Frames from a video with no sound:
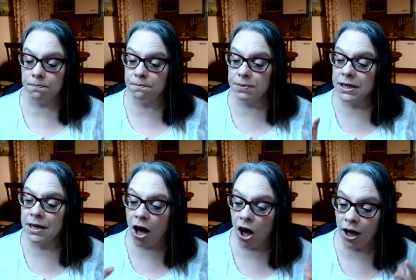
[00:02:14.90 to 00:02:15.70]

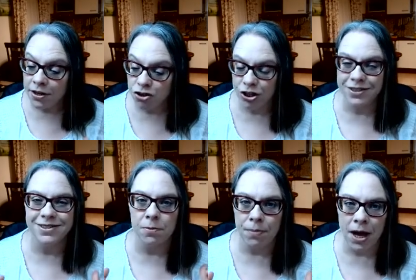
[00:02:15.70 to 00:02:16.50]
beyond
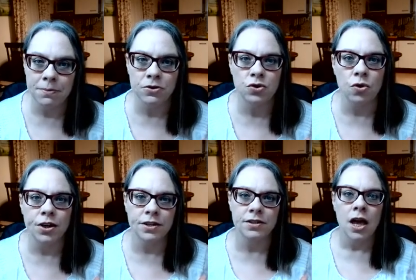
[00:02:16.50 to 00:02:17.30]
just the Bible
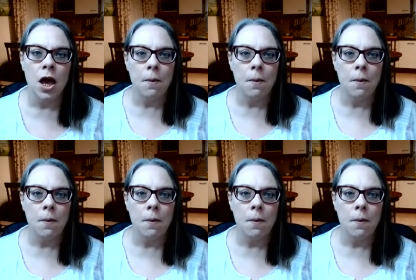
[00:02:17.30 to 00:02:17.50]
stories,